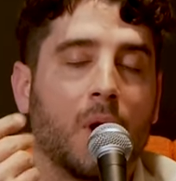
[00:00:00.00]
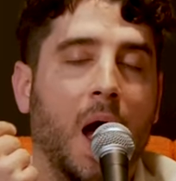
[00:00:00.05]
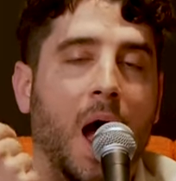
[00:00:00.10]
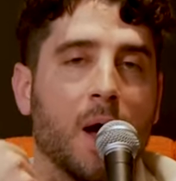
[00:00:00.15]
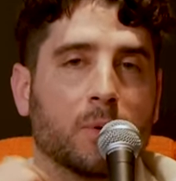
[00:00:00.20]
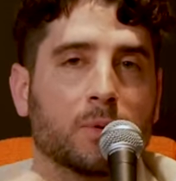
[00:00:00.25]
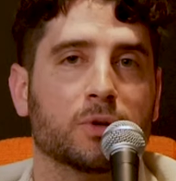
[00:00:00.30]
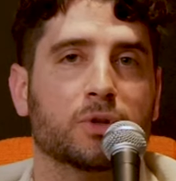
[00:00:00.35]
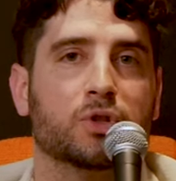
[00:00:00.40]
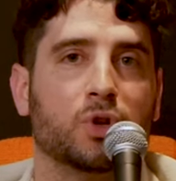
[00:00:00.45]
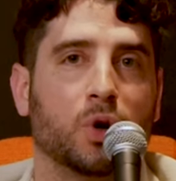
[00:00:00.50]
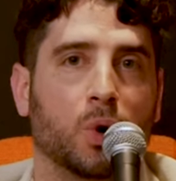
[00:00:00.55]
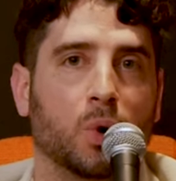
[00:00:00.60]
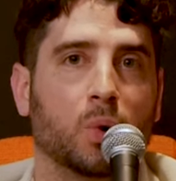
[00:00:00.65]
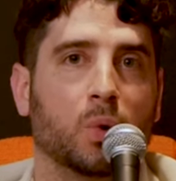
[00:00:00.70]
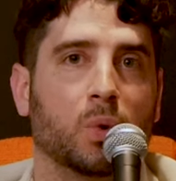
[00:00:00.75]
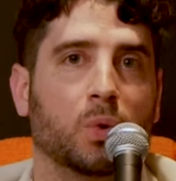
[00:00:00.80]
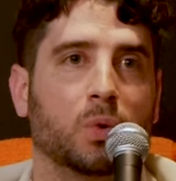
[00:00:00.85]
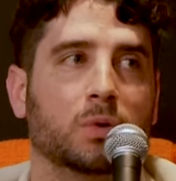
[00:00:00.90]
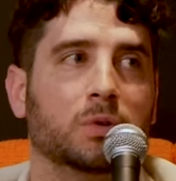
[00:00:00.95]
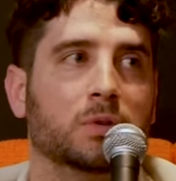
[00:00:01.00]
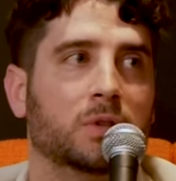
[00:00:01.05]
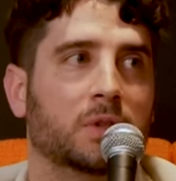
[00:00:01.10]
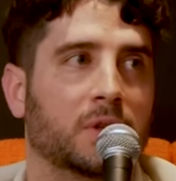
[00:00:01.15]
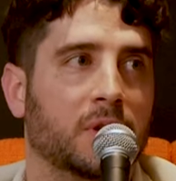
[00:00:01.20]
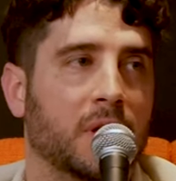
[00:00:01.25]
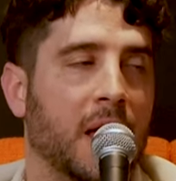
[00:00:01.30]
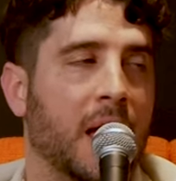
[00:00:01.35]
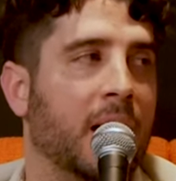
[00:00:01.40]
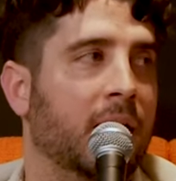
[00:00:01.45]
was told
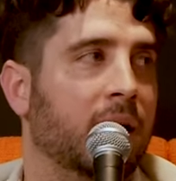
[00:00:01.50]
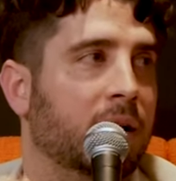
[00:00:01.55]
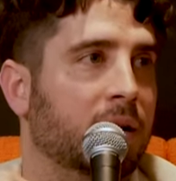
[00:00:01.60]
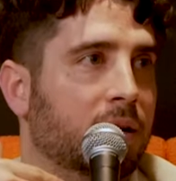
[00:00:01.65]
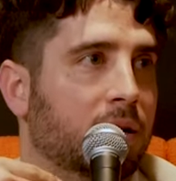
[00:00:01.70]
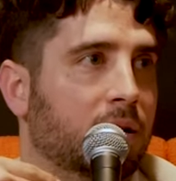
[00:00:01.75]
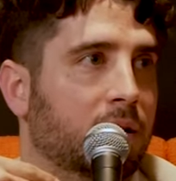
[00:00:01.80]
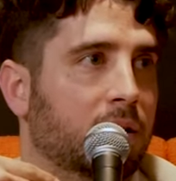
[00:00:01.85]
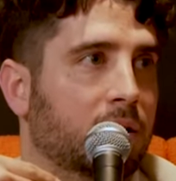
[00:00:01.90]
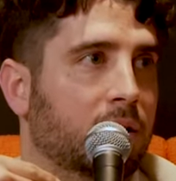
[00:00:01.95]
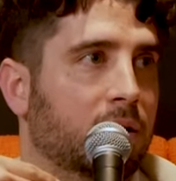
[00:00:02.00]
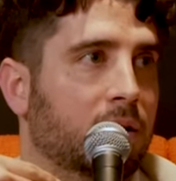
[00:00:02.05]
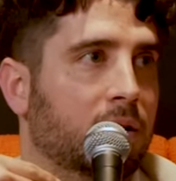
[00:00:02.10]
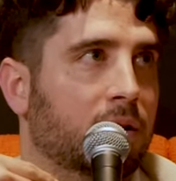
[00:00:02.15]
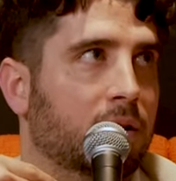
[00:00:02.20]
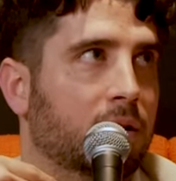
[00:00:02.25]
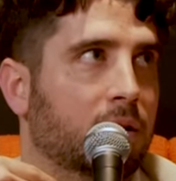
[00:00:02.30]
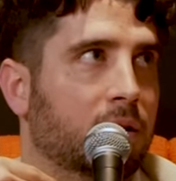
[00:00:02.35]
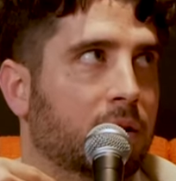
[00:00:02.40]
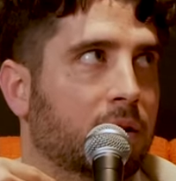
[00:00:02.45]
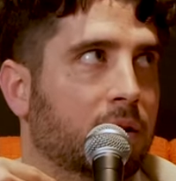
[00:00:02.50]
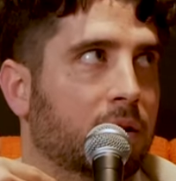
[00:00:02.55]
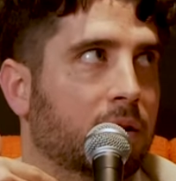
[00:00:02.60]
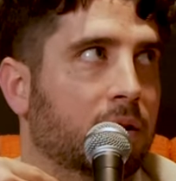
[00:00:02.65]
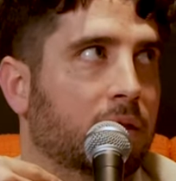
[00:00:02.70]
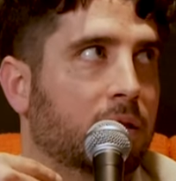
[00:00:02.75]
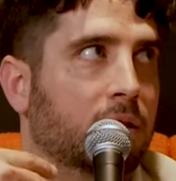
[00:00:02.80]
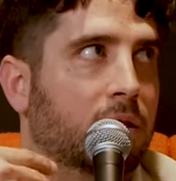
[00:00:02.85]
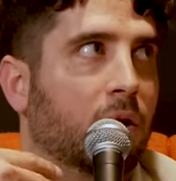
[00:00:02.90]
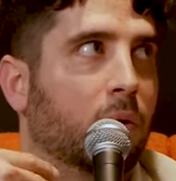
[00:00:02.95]
that
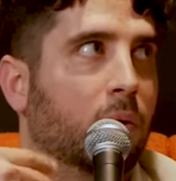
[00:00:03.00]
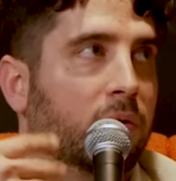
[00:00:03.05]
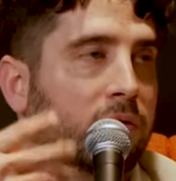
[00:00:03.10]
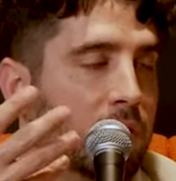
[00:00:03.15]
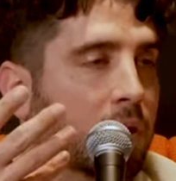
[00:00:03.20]
the